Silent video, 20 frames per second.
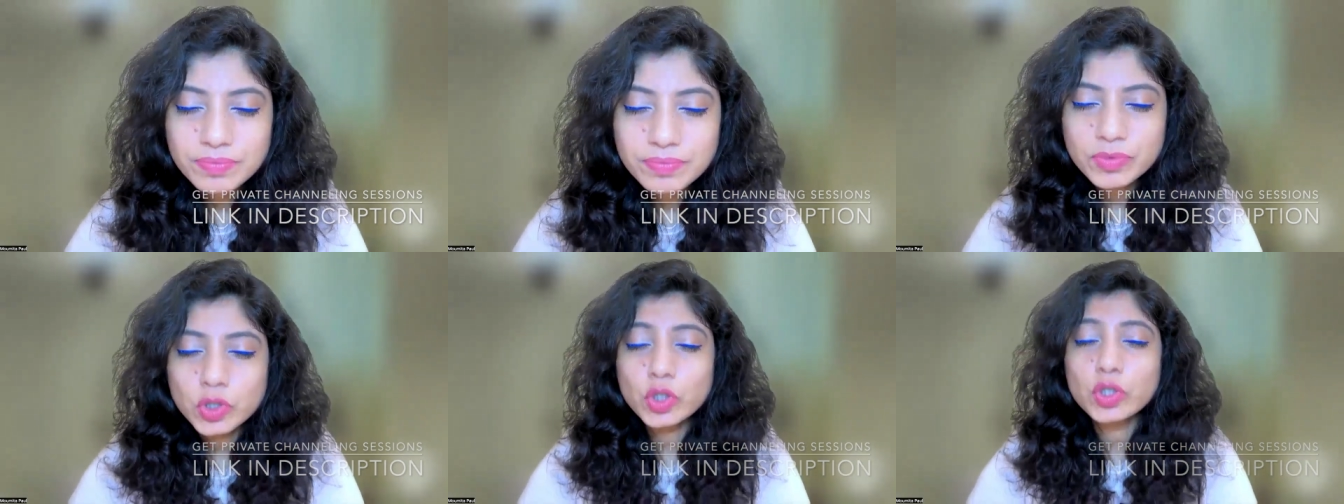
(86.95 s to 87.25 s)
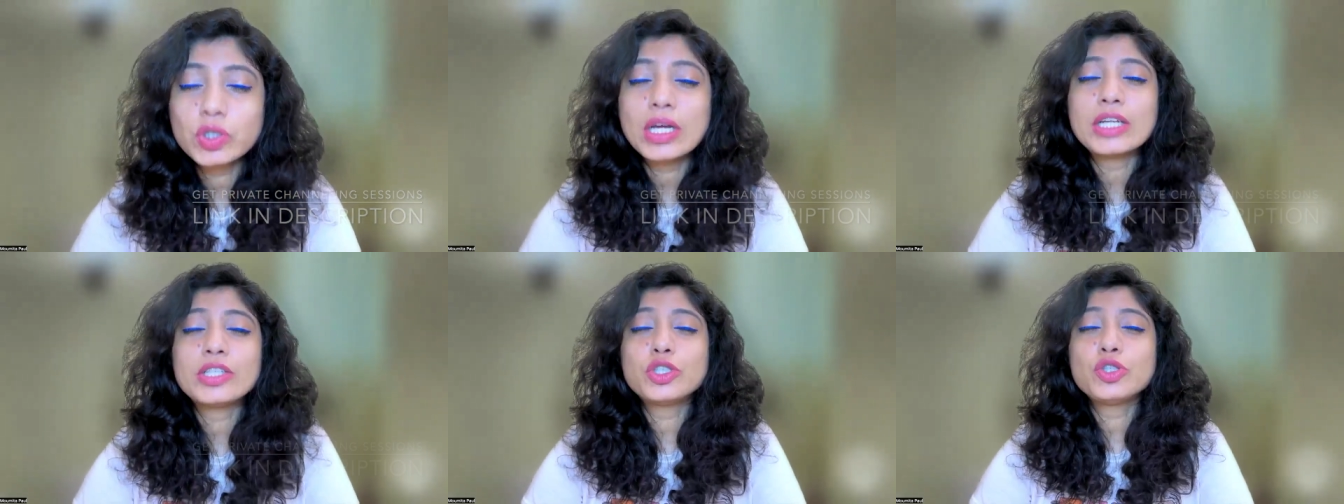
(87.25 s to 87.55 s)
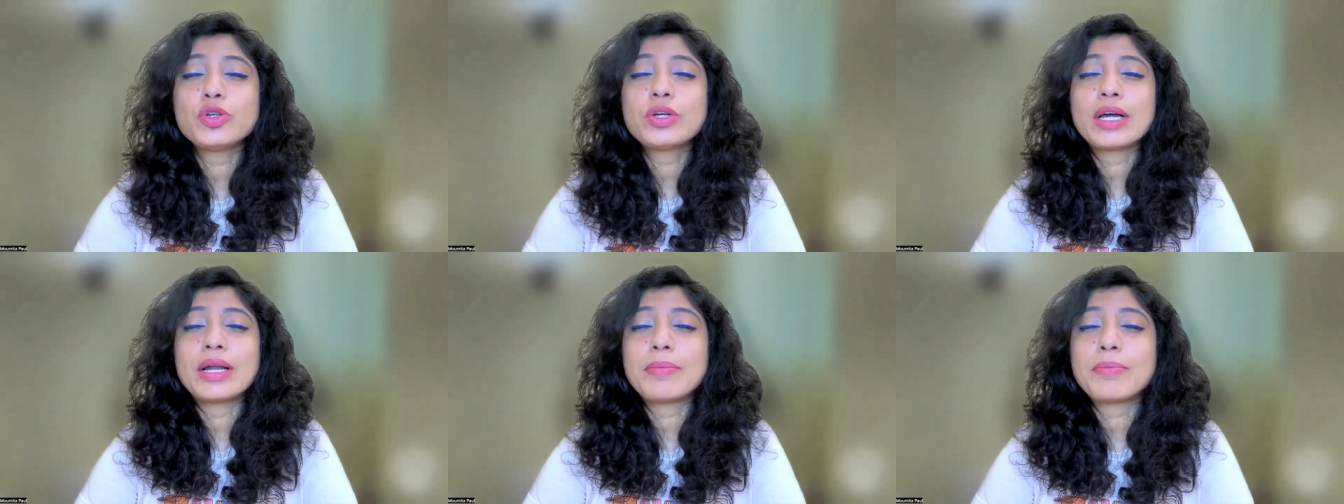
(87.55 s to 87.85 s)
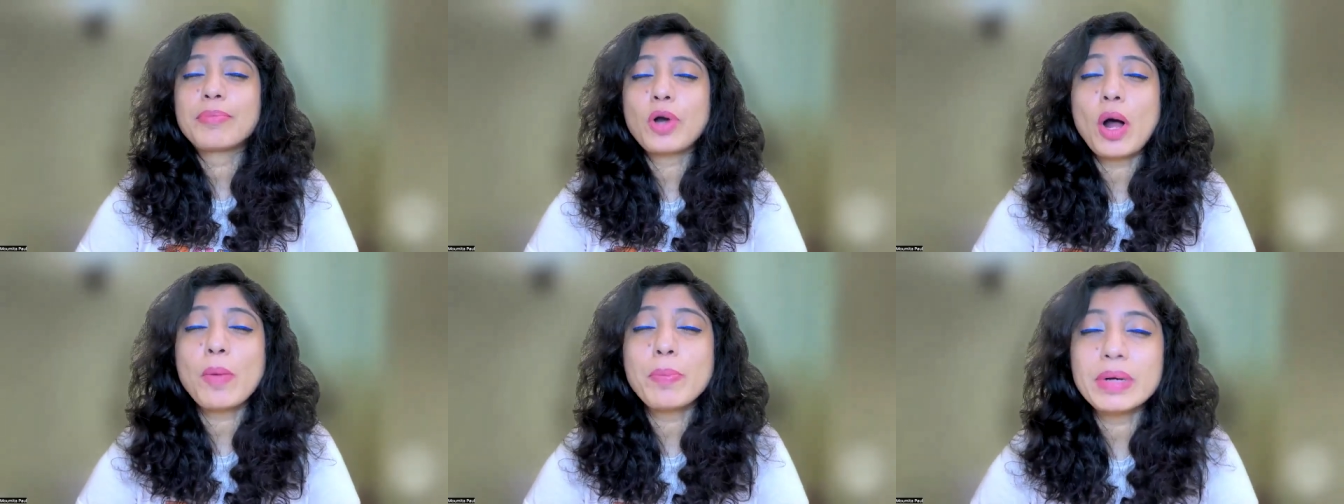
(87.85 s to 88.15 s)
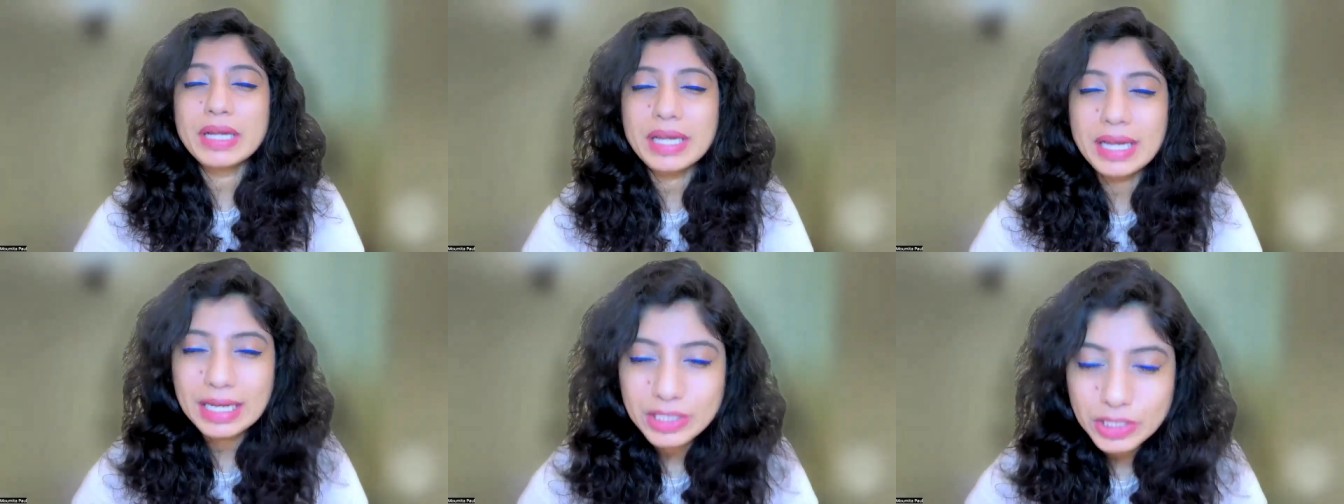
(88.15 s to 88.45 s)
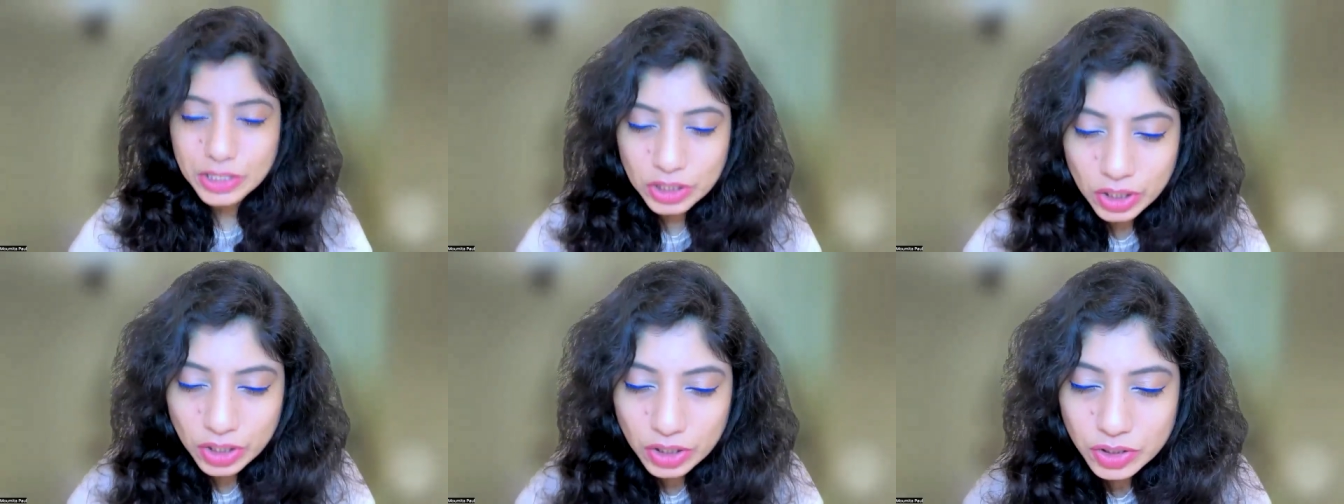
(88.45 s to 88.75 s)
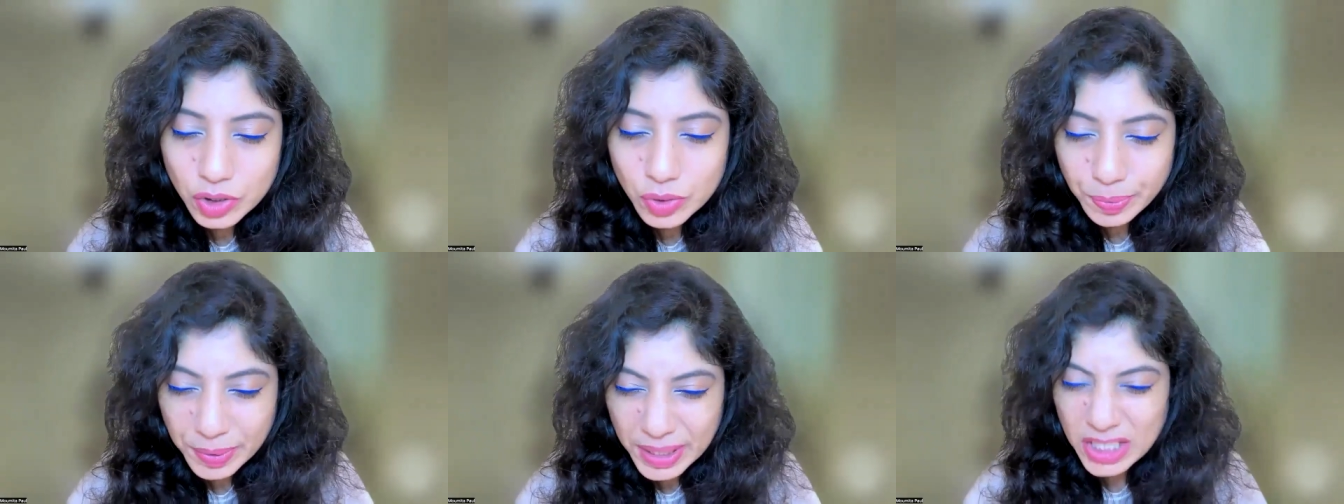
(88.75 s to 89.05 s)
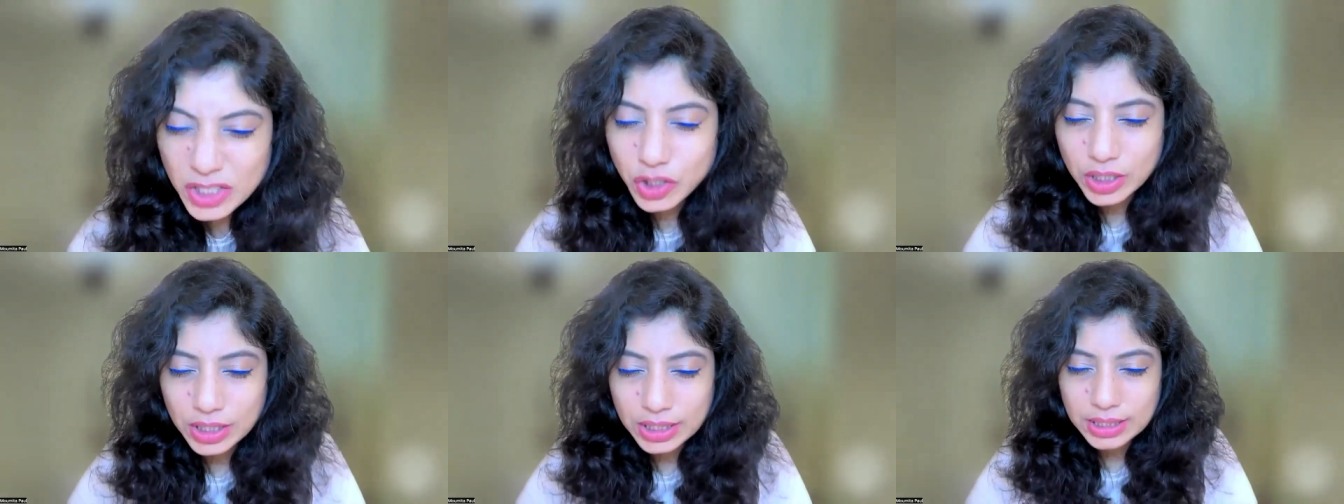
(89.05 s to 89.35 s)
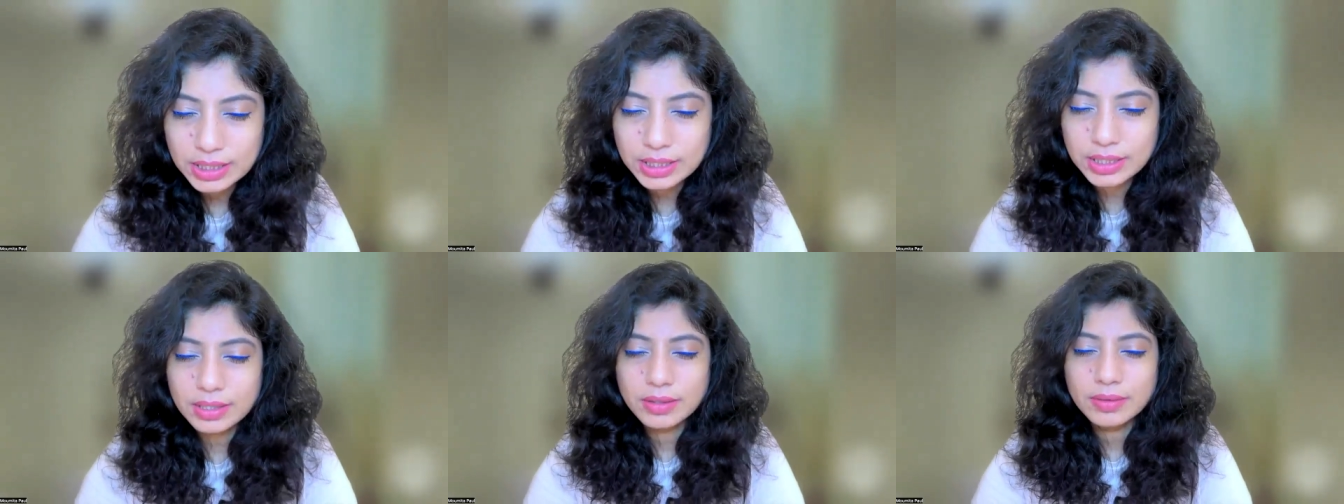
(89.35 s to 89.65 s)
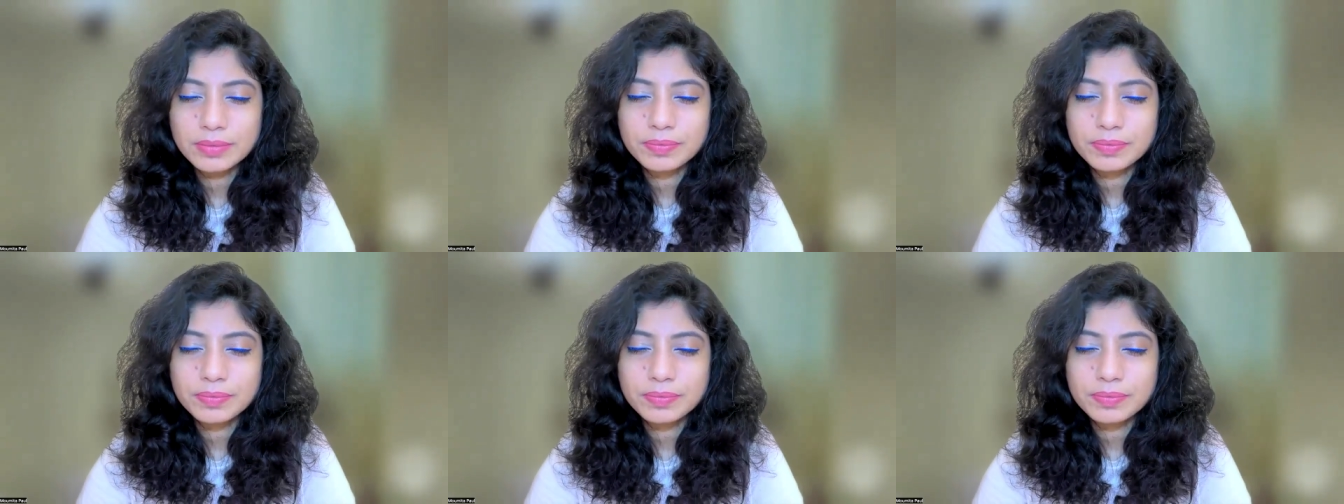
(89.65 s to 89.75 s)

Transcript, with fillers: so that you can propagate your species